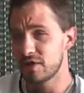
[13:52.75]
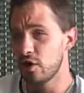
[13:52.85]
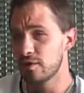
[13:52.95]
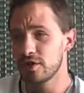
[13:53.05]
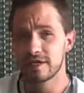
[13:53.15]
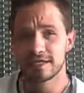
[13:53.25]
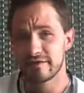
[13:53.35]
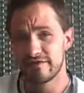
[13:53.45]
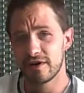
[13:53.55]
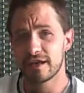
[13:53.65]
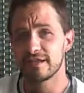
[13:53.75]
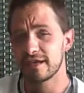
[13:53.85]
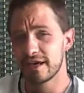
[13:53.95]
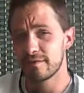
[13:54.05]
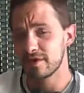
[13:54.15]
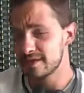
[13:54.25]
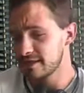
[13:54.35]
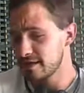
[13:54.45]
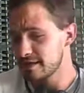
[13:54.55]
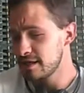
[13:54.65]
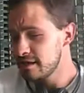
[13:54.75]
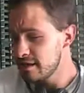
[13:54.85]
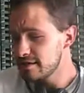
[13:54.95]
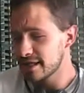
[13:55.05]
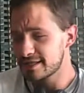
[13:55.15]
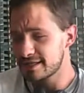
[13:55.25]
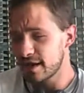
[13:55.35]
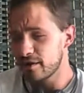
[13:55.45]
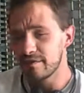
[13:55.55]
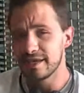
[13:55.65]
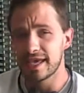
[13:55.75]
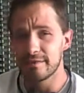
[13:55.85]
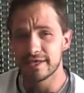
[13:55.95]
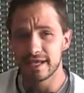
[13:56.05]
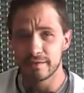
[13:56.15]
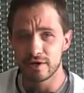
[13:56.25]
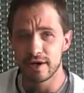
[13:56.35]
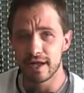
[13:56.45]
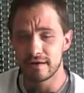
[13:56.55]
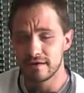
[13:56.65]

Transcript: Homer looks at the fucking camera and says, that's how I became a Democrat.